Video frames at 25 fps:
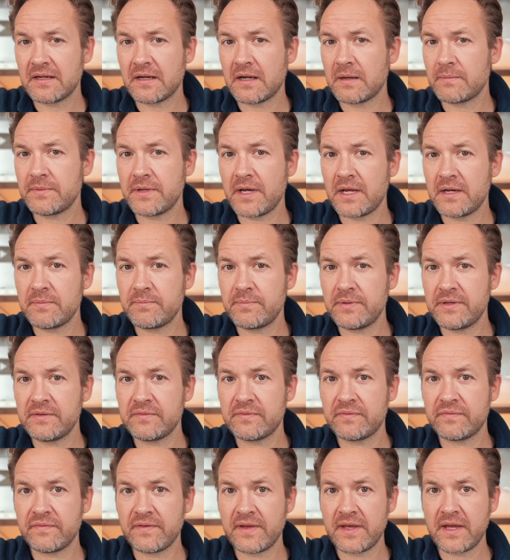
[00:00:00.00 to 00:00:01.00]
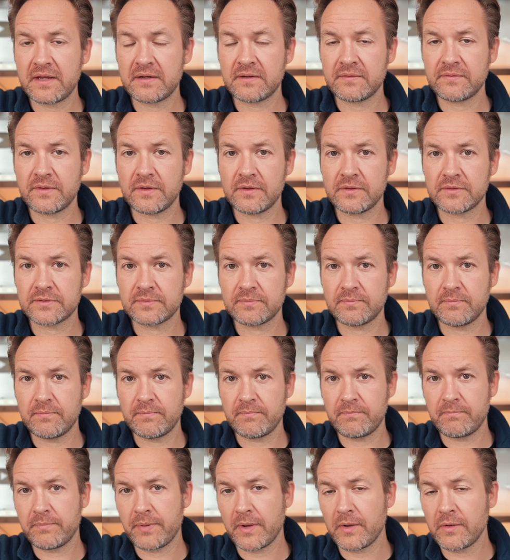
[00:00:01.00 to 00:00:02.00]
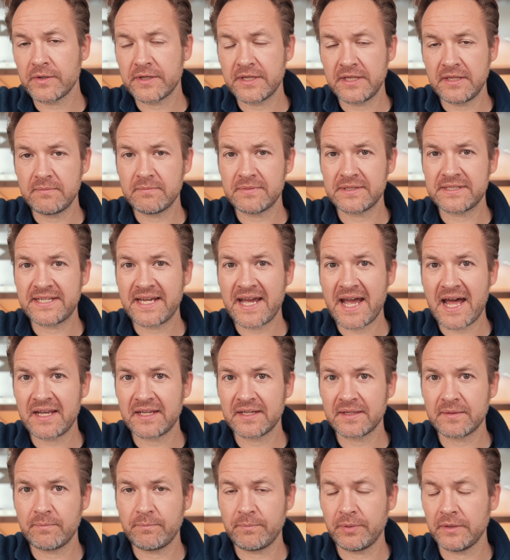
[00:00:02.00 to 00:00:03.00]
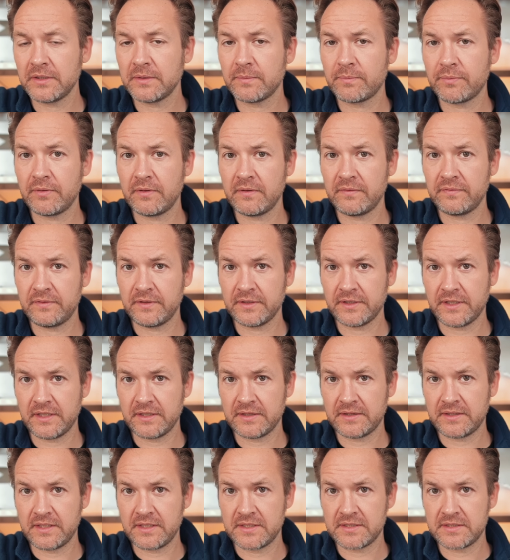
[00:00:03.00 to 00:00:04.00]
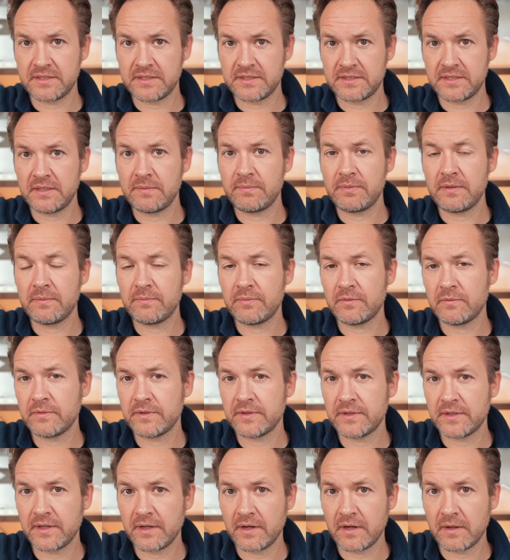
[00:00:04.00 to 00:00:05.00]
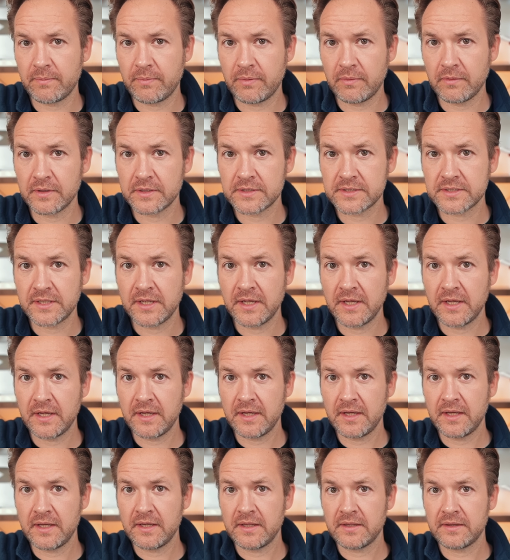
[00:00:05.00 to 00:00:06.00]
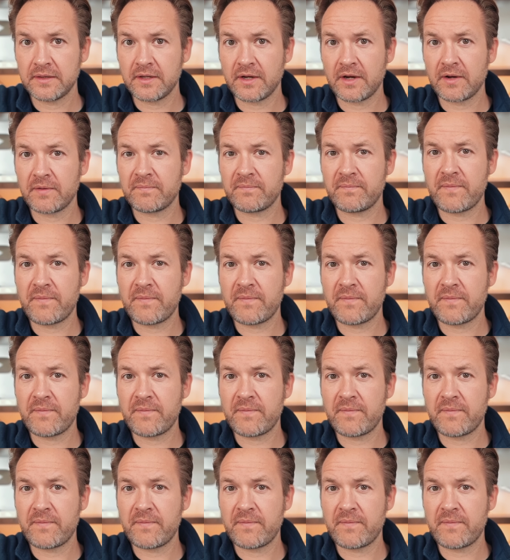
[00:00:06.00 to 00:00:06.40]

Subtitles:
I'm not a big fan of those bulky, metallic, bulletproof looking things you see people with at airports. They're